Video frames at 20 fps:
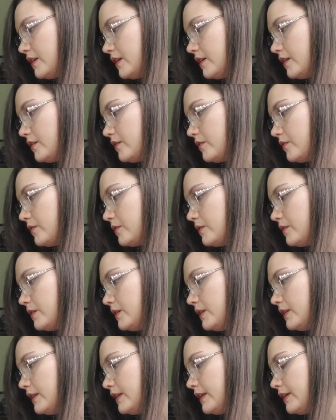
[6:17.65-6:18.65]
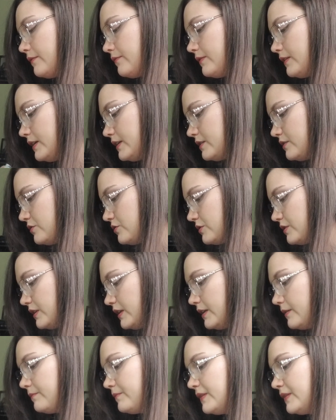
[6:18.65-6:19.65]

out, lay flat to dry.